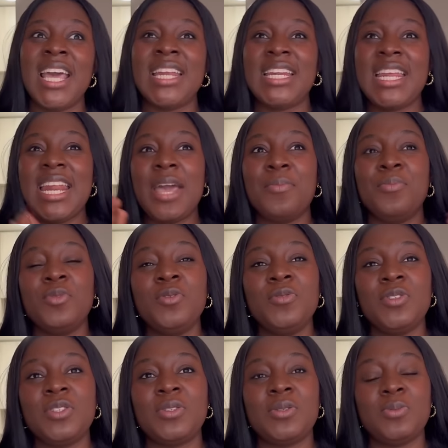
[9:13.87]
Then I
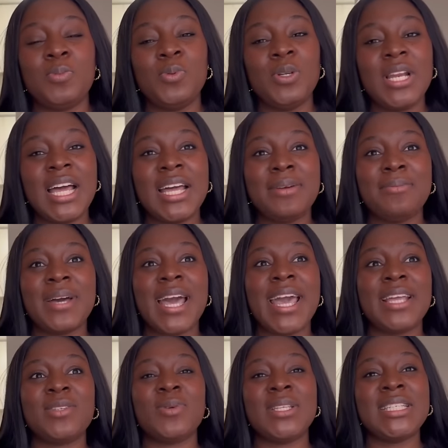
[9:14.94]
moved to Poland by
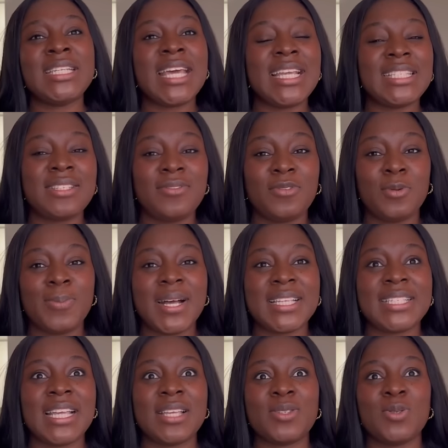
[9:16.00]
2019 for masters.